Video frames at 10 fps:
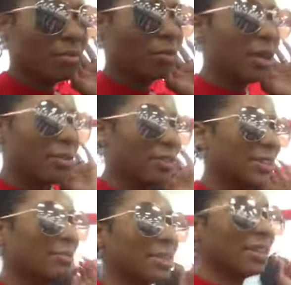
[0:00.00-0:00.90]
whenever
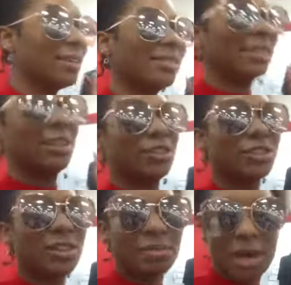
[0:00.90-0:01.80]
something
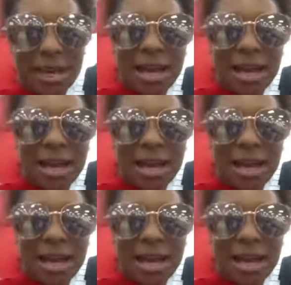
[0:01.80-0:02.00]
interesting might